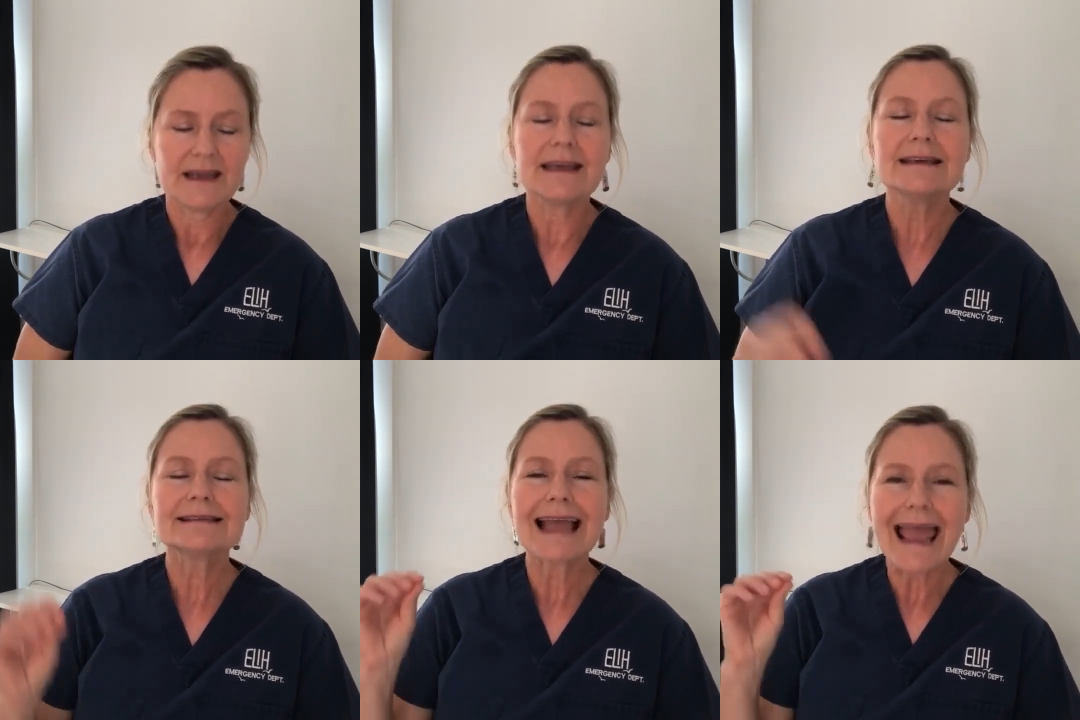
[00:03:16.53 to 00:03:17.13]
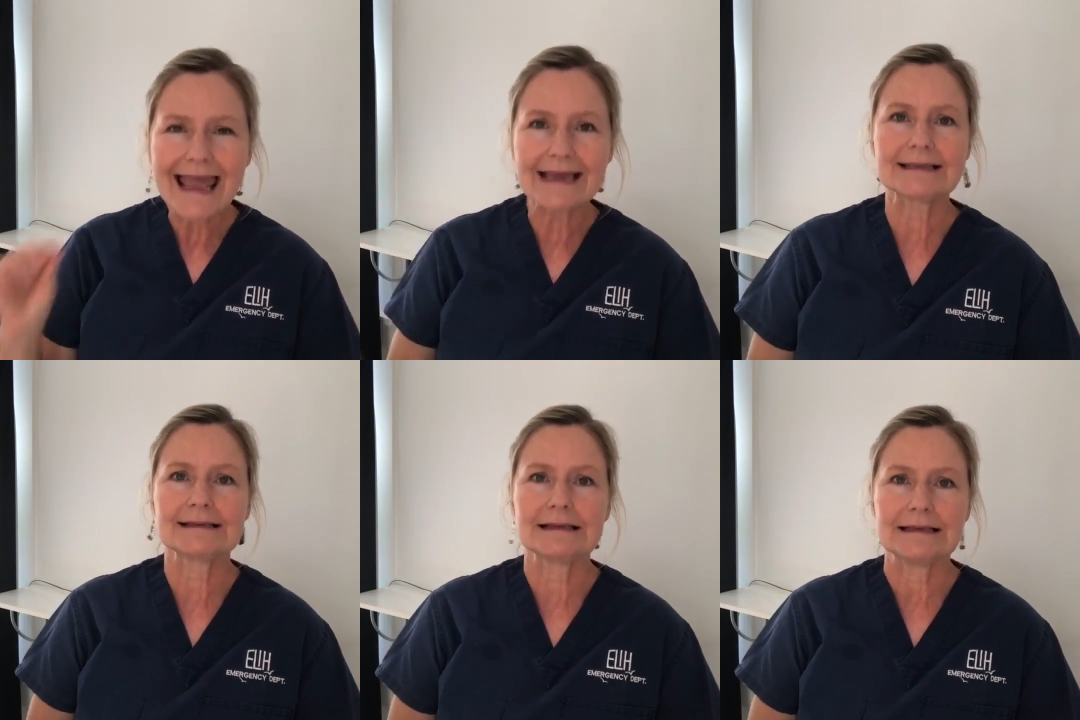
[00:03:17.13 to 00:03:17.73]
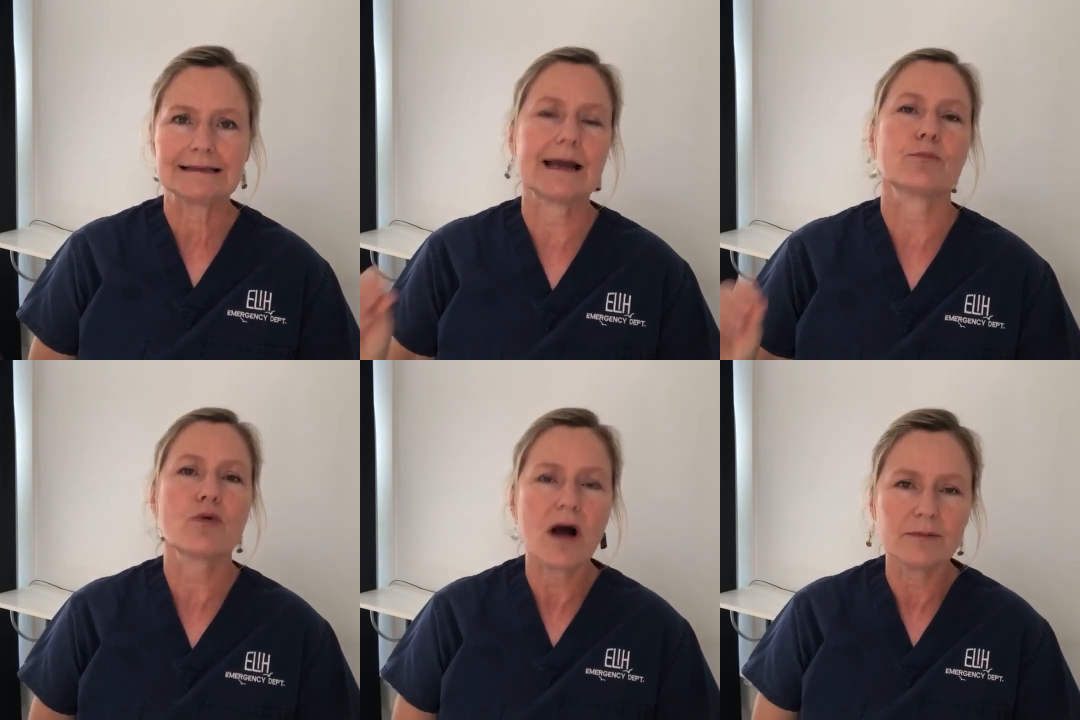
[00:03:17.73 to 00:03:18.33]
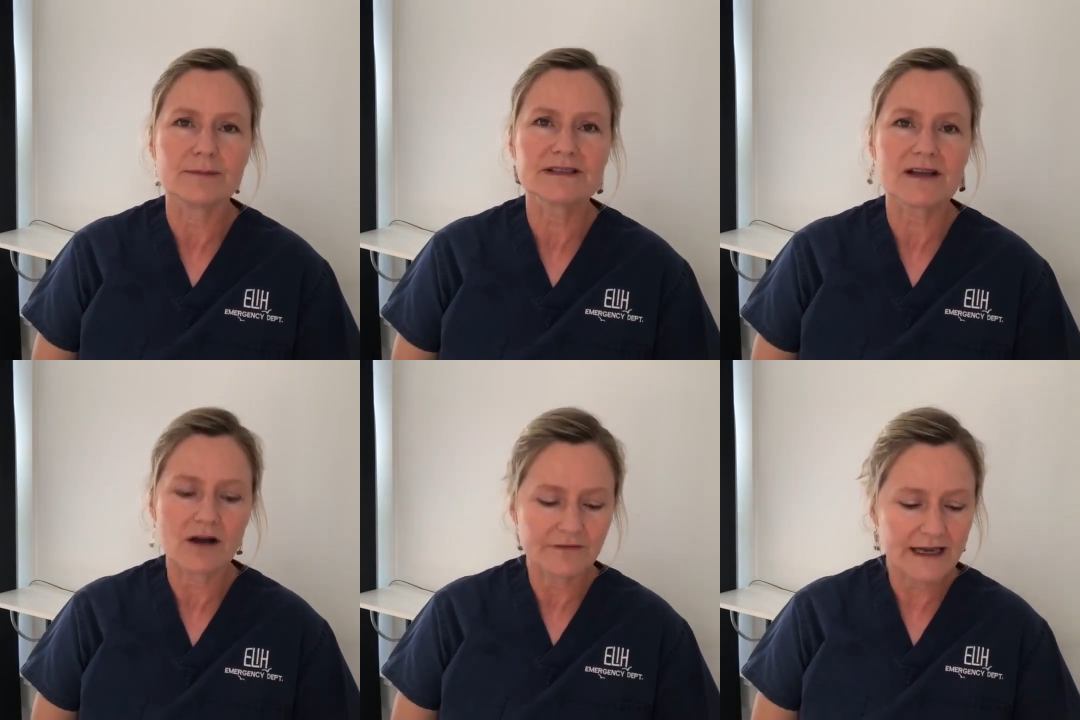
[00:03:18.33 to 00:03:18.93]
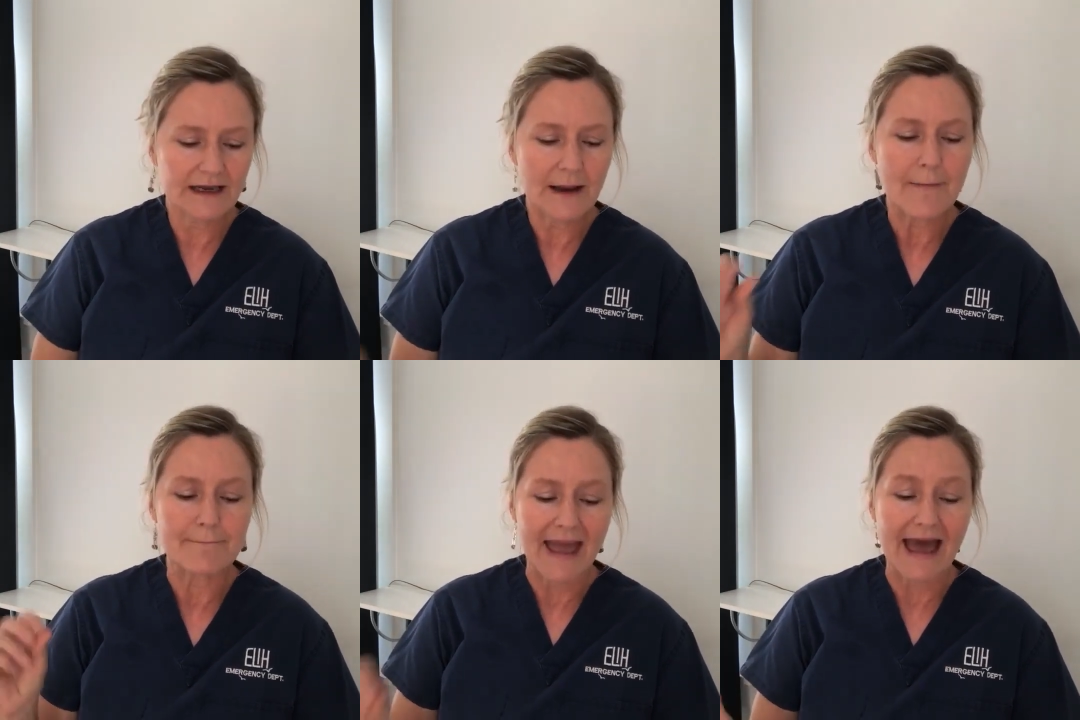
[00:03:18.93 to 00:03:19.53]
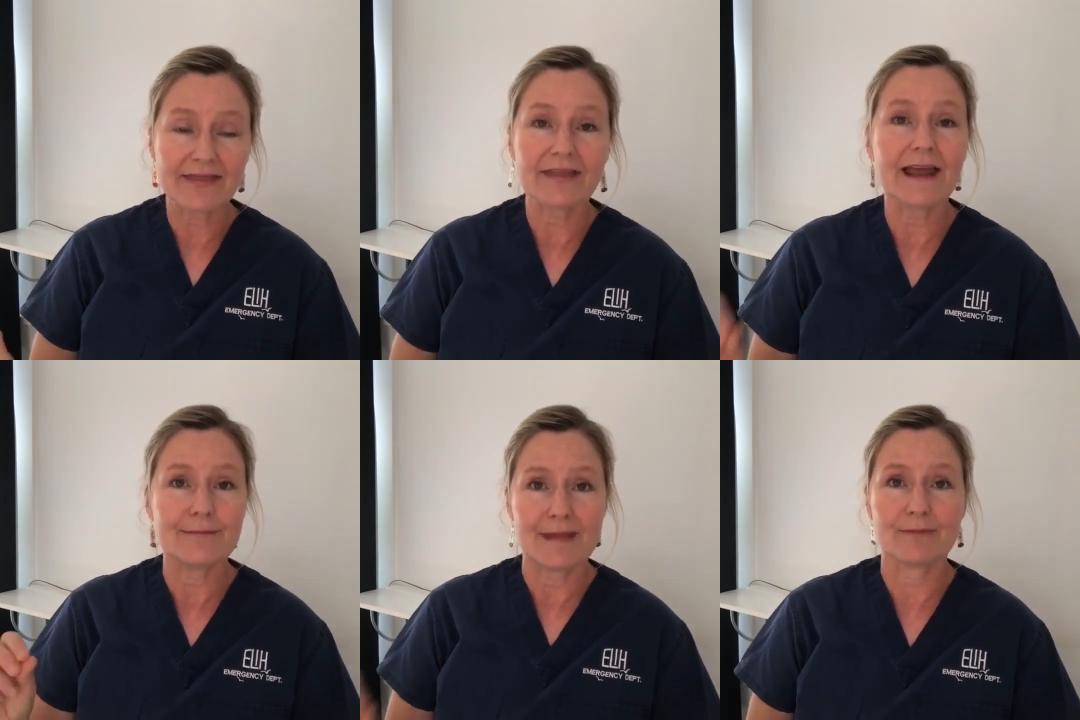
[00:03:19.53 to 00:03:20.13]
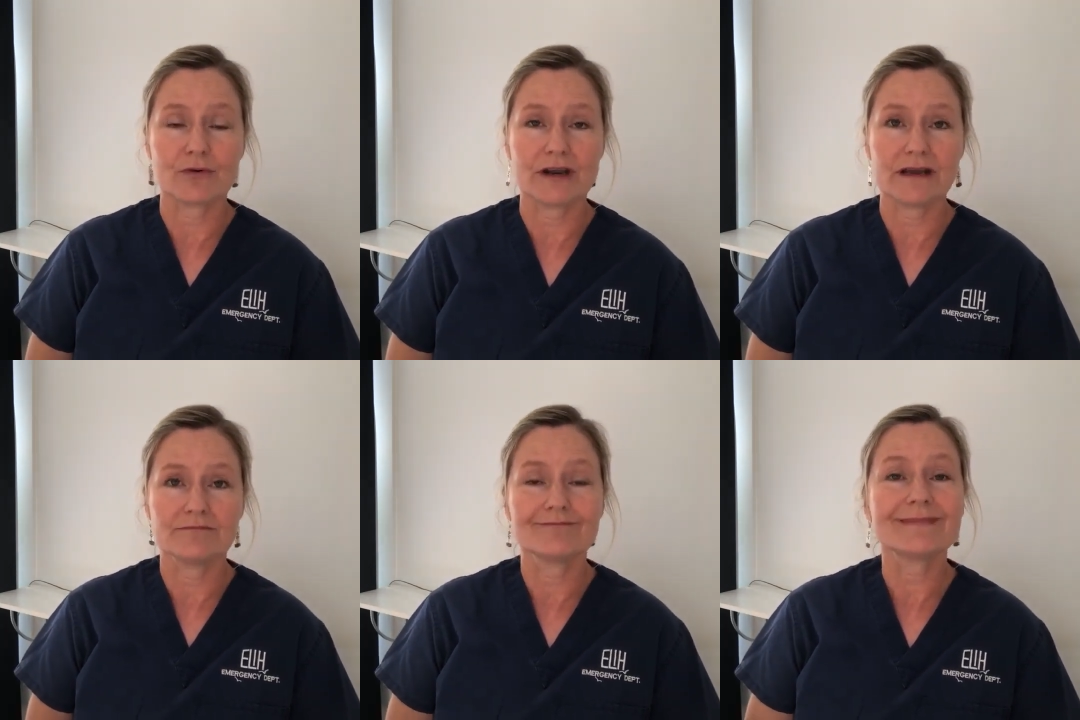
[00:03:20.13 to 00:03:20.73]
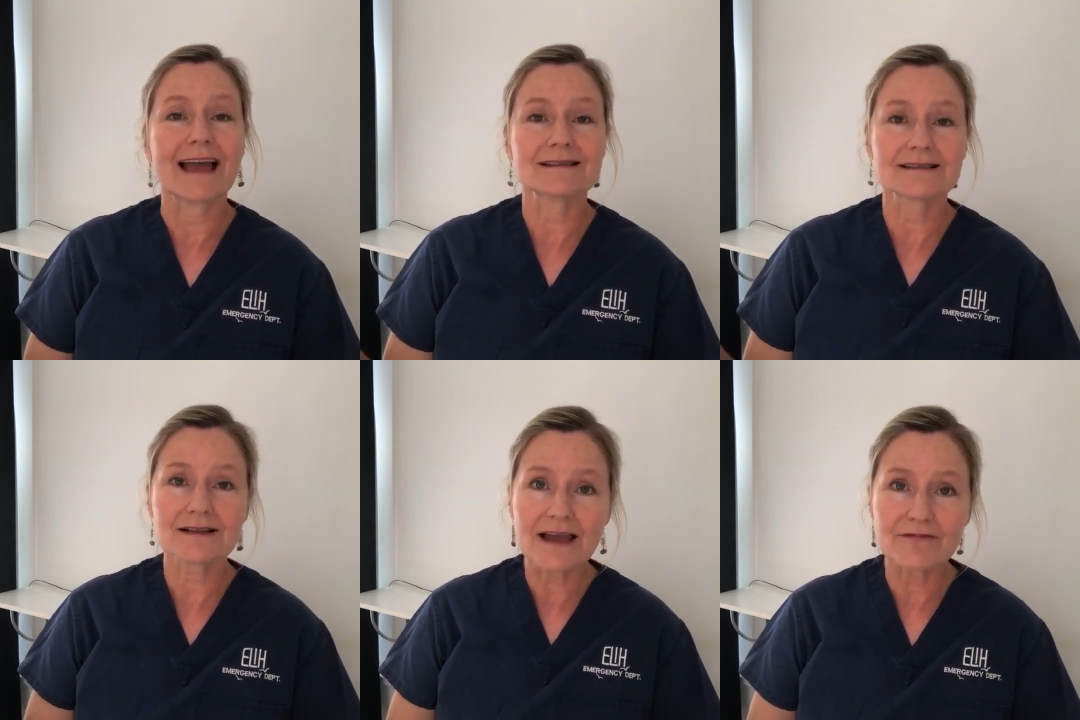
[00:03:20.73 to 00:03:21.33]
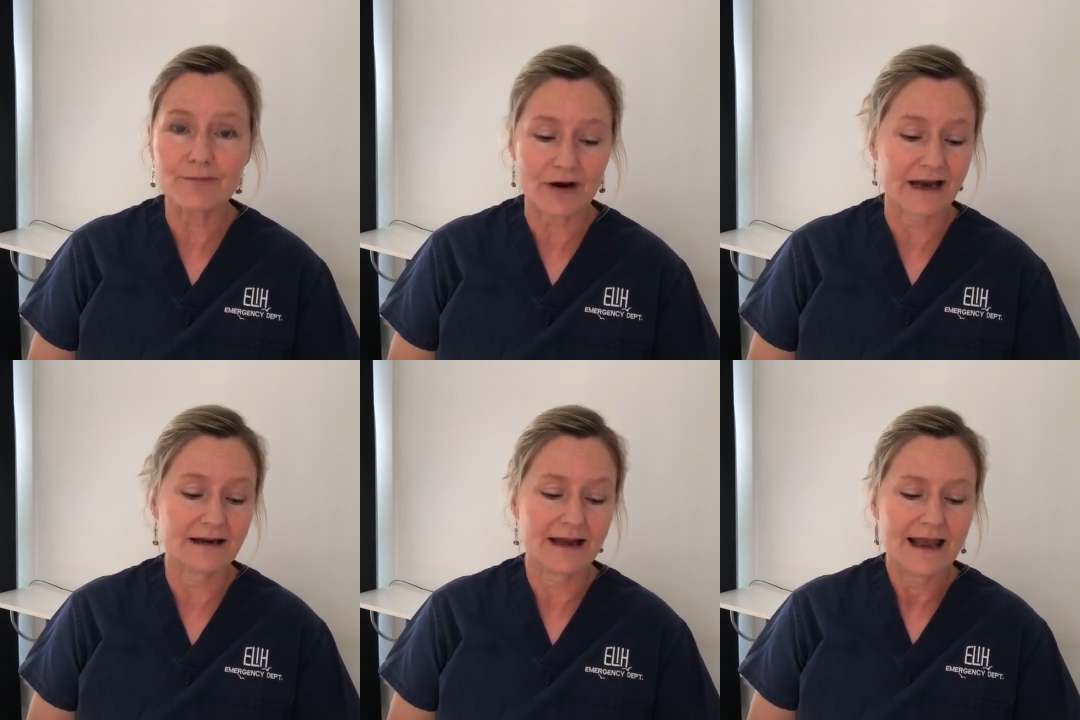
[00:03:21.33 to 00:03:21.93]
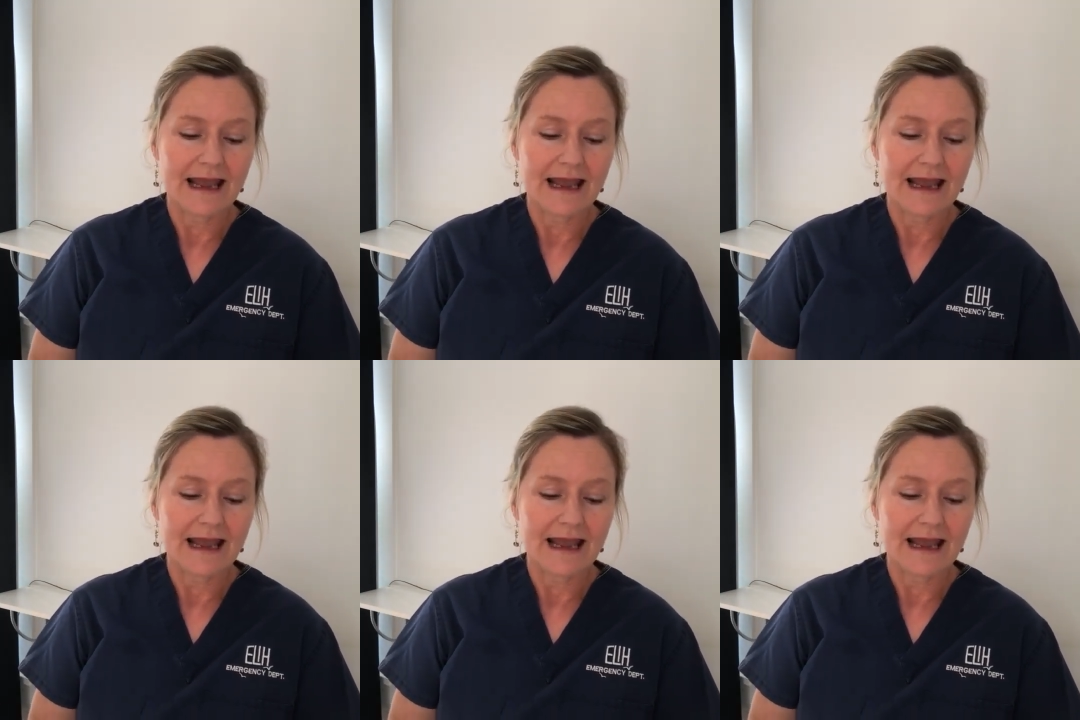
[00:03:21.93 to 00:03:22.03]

He is excellent at problem solving, math, and memory. That's the left brain.